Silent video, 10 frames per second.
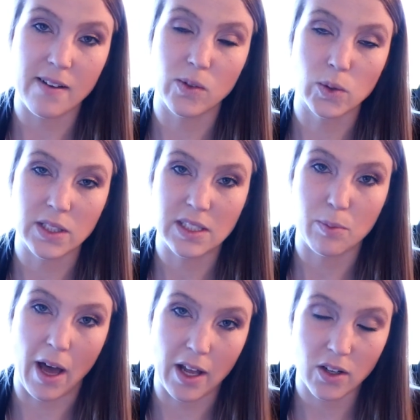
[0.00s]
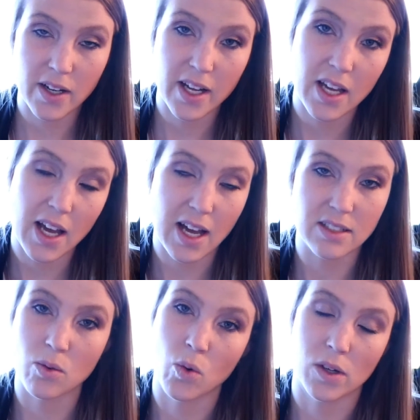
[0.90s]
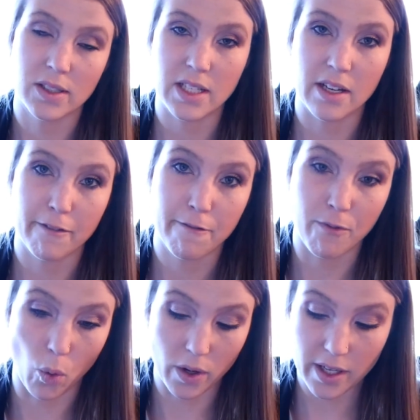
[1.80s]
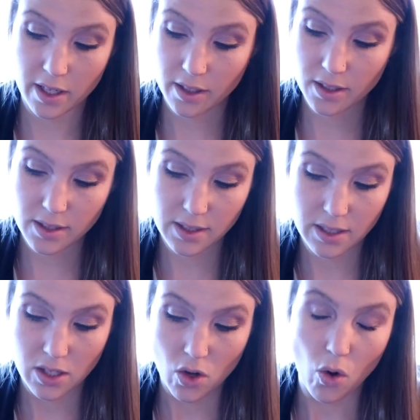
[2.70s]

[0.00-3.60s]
voltage battery has a warranty of 4 years